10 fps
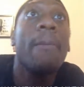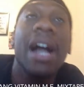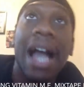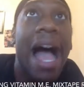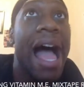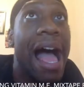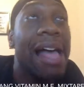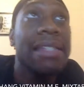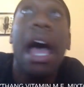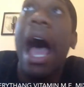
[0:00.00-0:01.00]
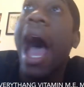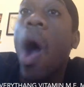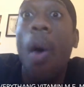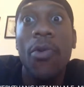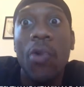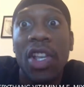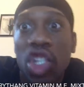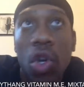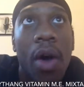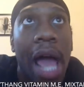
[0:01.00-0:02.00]
but guys, I hope you
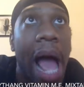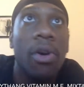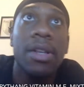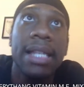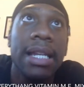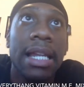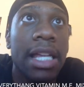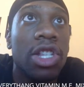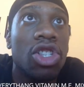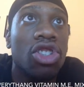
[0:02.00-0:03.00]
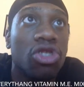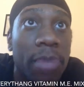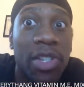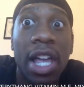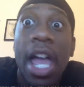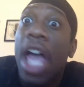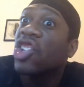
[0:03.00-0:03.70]
enjoy. I'm gonna send the link in the description.